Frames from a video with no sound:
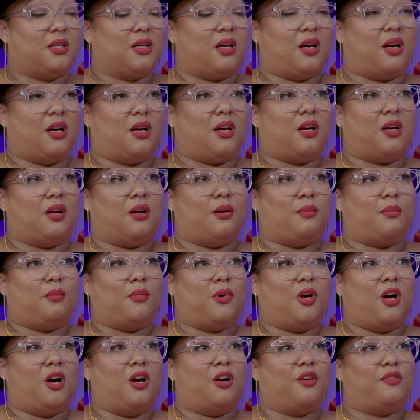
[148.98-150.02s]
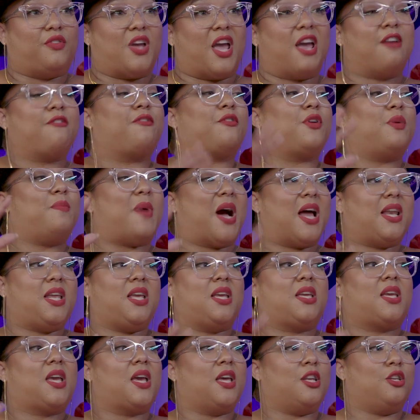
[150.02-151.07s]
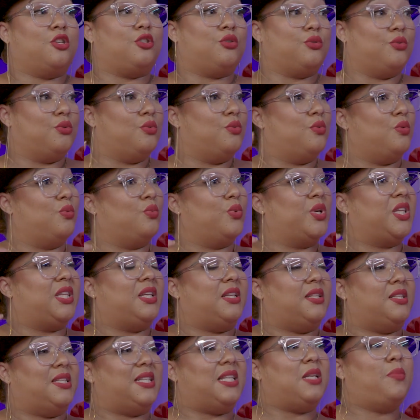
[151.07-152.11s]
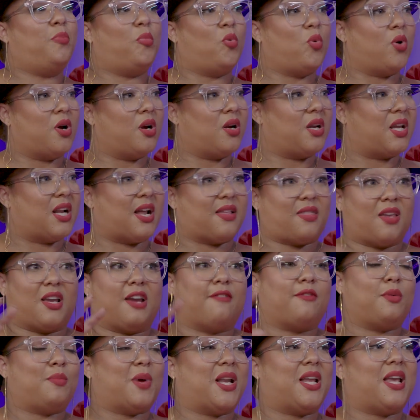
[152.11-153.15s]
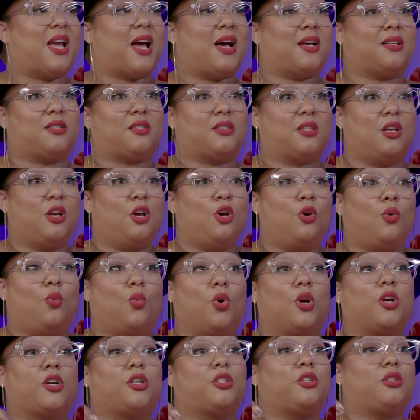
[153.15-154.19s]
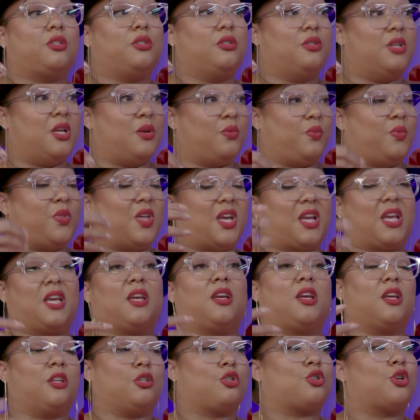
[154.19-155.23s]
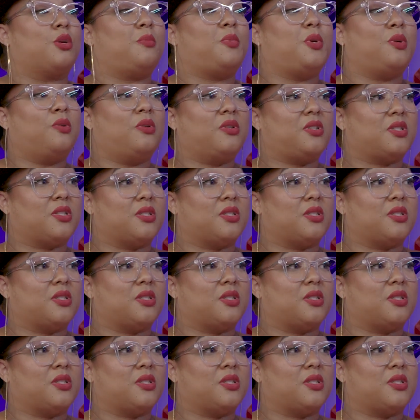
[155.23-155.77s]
of everybody can do really deep work. And I think everybody has work they can contribute.